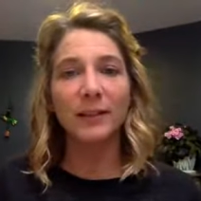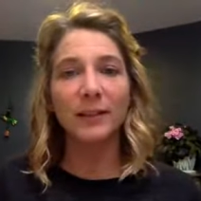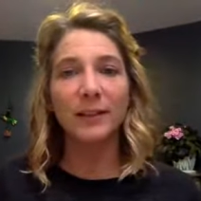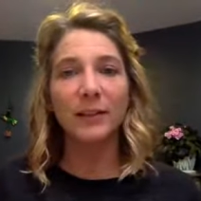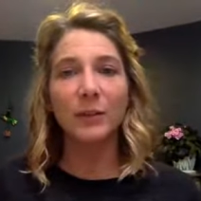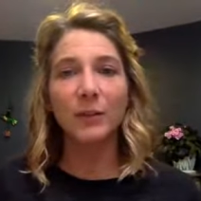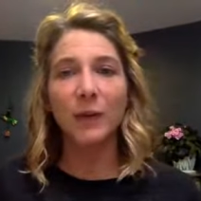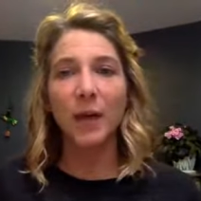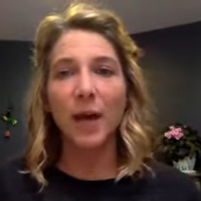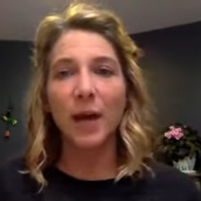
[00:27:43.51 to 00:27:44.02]

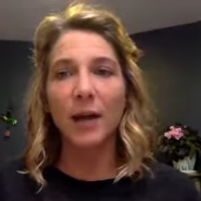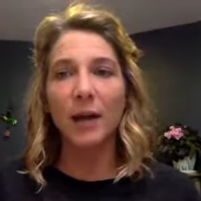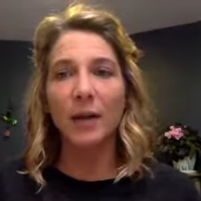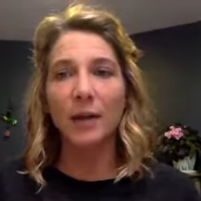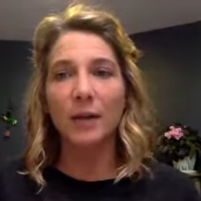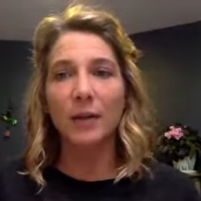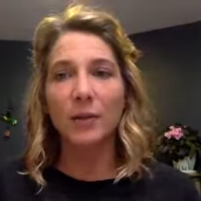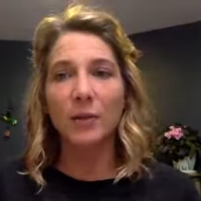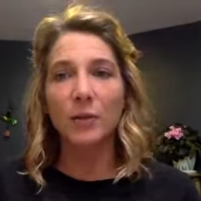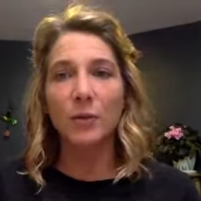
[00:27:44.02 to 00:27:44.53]
You got
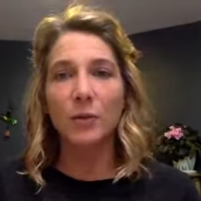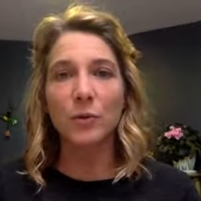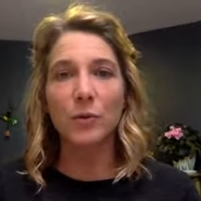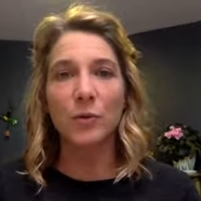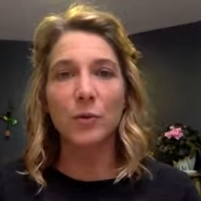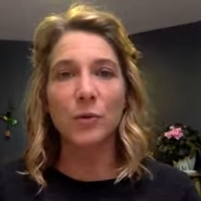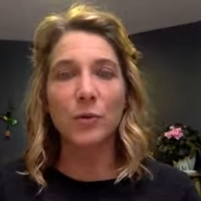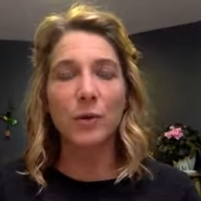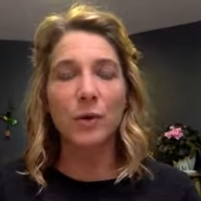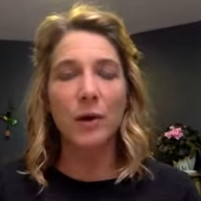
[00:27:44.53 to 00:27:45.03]

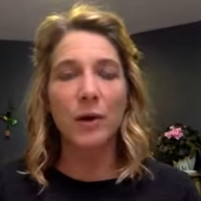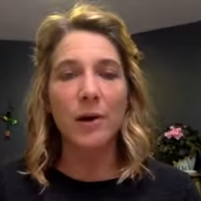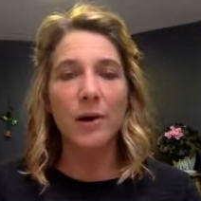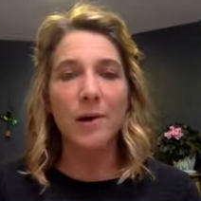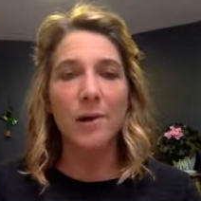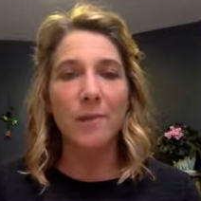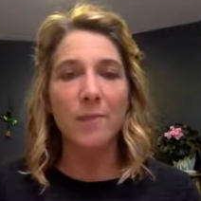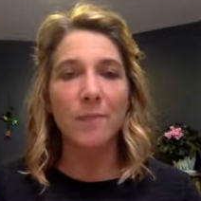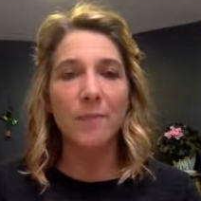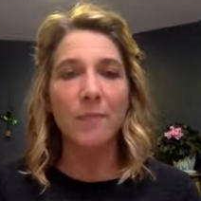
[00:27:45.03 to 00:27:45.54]
to
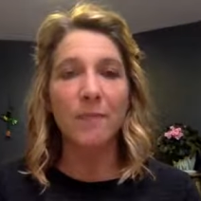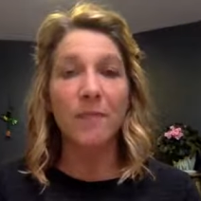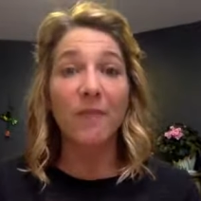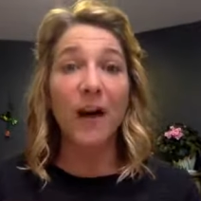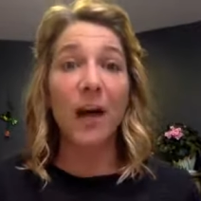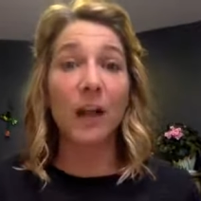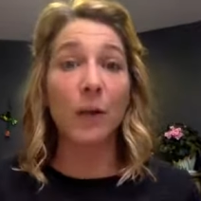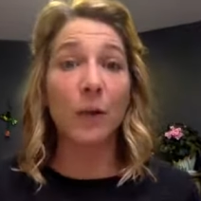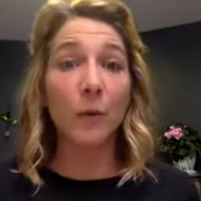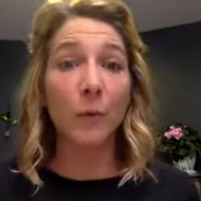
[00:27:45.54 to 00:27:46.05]
um,
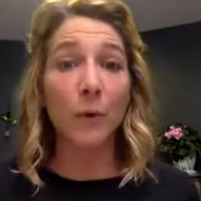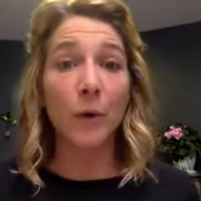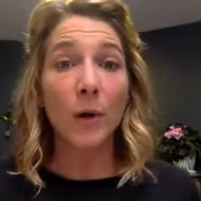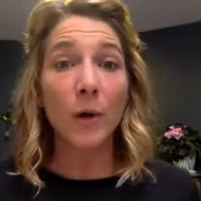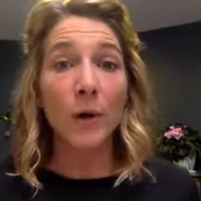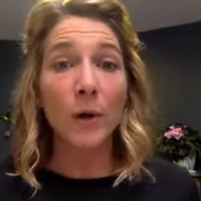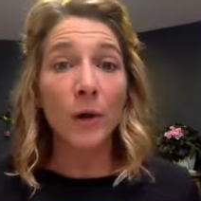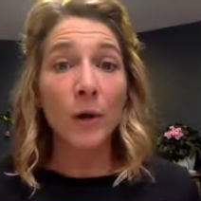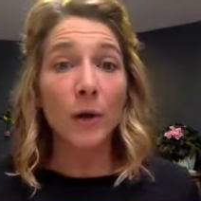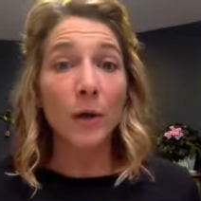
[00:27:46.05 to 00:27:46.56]
follow,
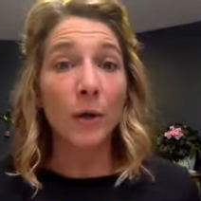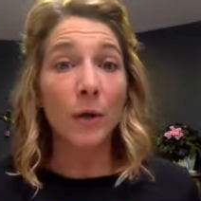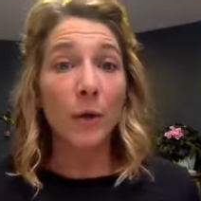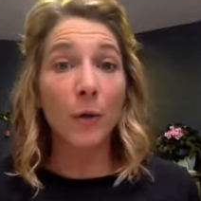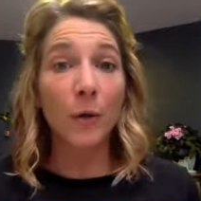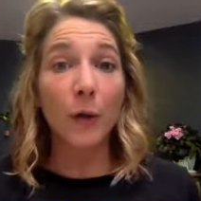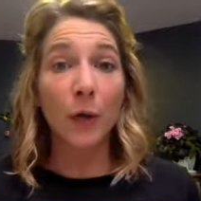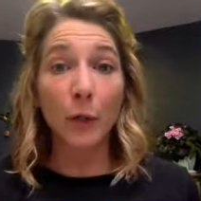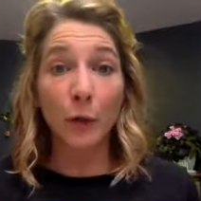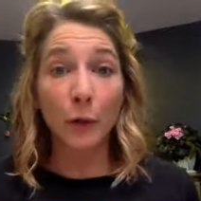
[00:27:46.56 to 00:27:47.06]
you
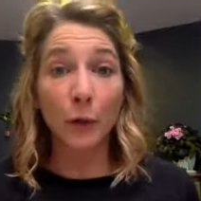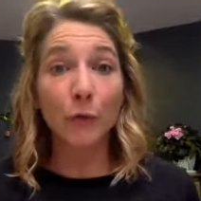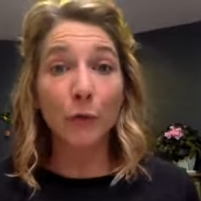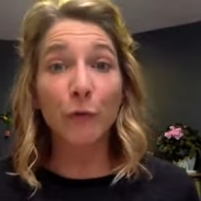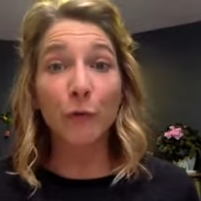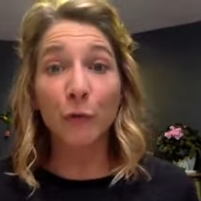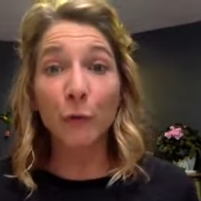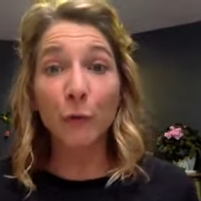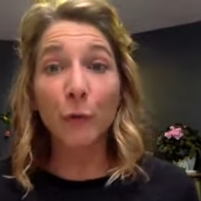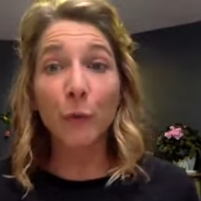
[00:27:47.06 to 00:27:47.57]
know, a good
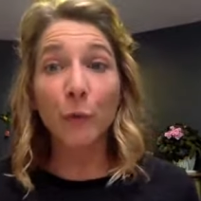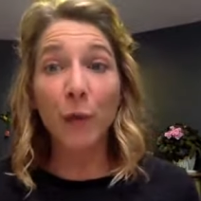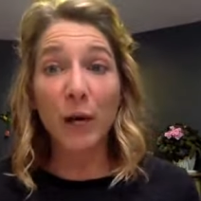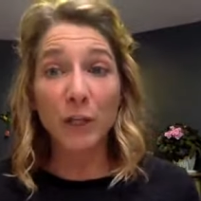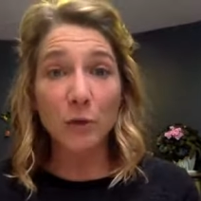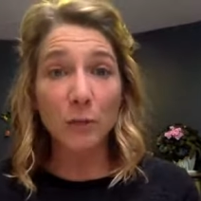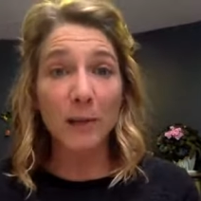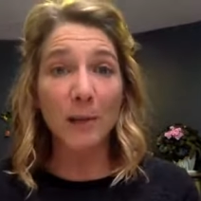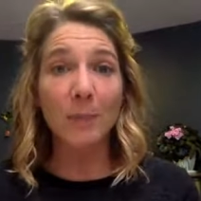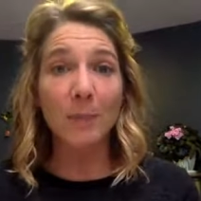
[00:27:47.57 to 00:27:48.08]
food
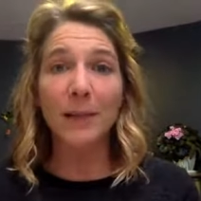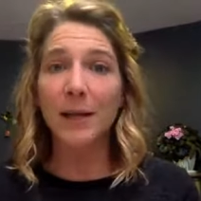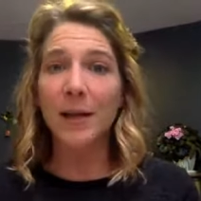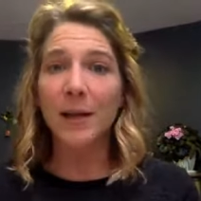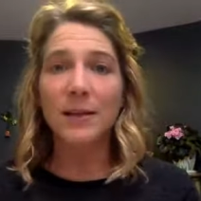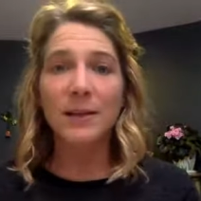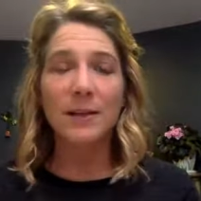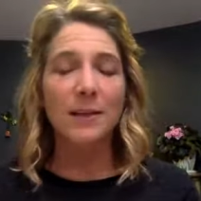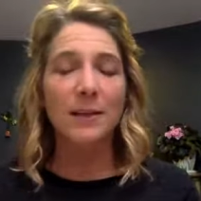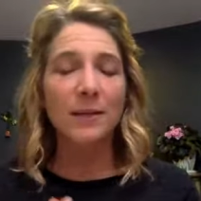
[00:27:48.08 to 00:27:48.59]
regimen
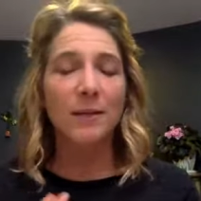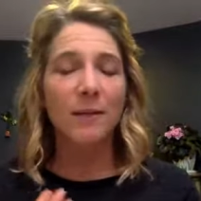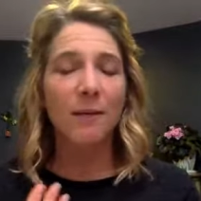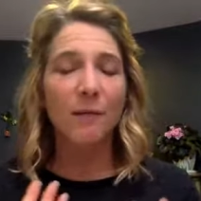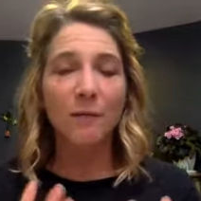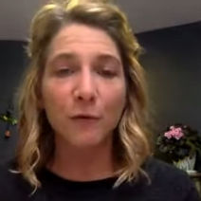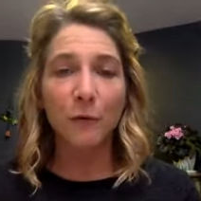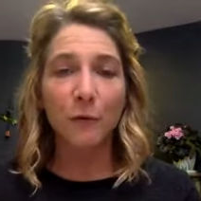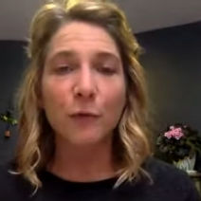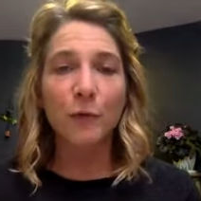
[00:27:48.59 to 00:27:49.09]
because
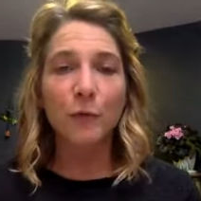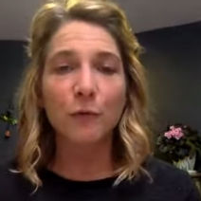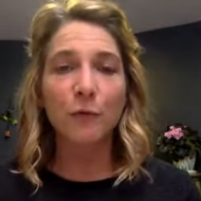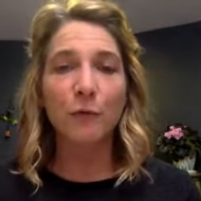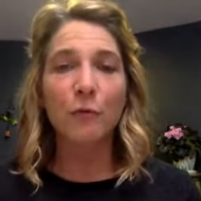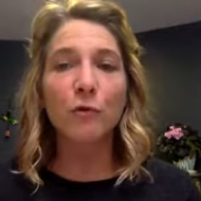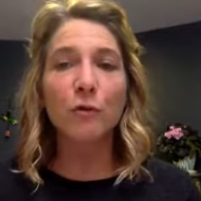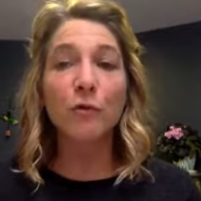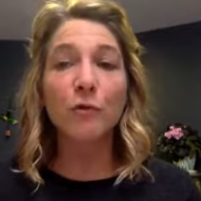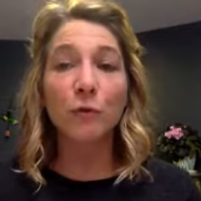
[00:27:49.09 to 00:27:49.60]
foods,
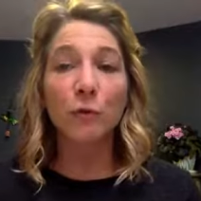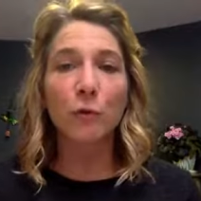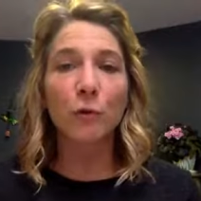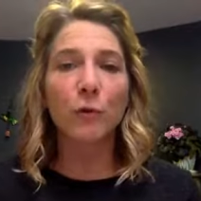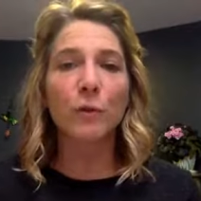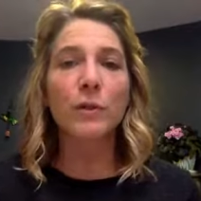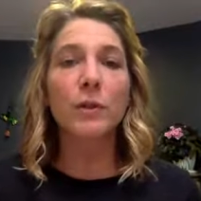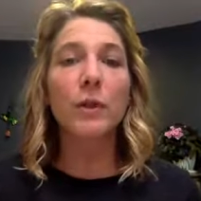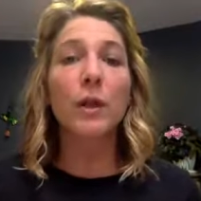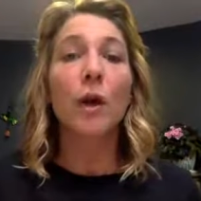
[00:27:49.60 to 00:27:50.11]
foods,
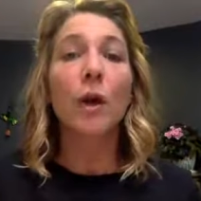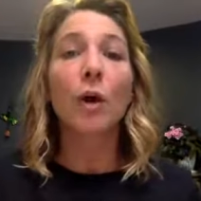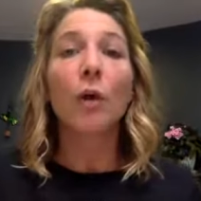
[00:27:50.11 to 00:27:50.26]
foods.